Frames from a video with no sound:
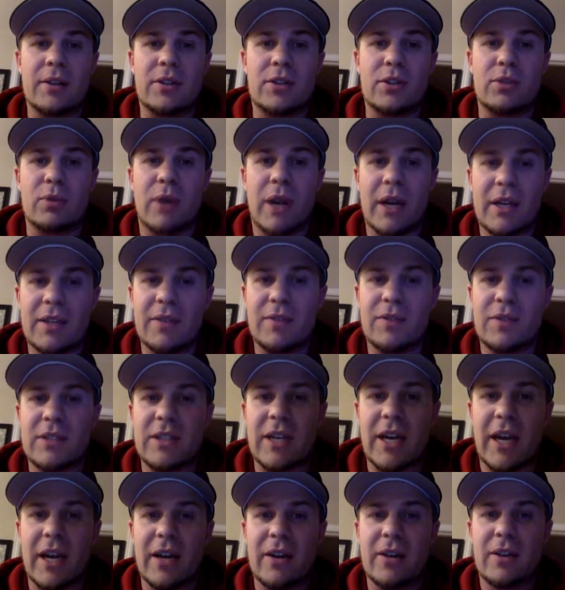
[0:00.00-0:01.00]
Directive
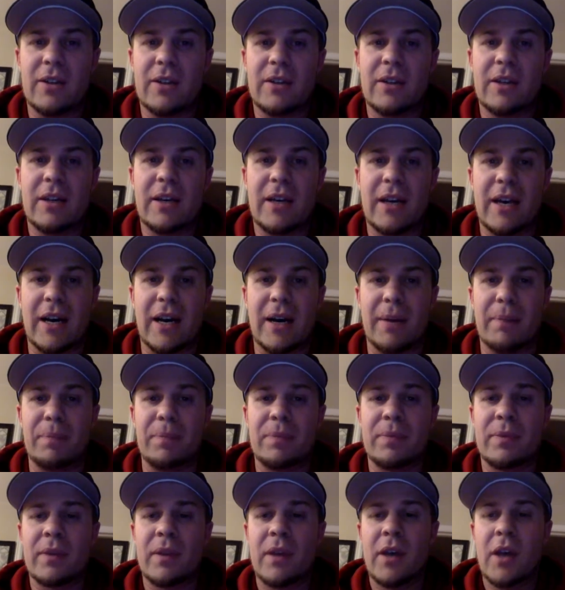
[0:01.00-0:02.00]
style
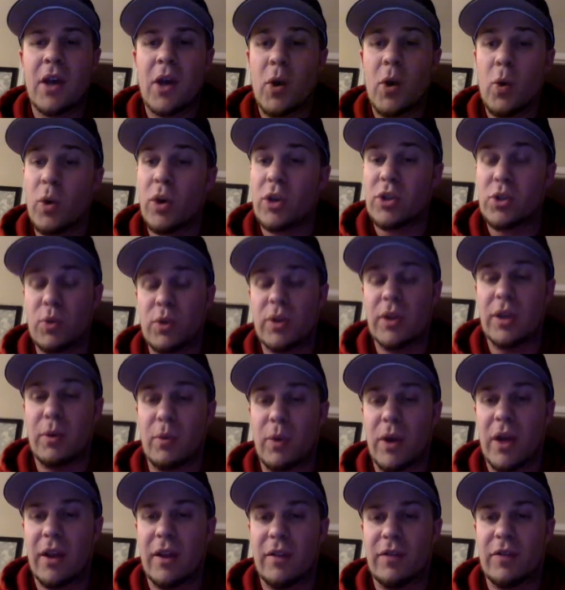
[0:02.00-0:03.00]
works really well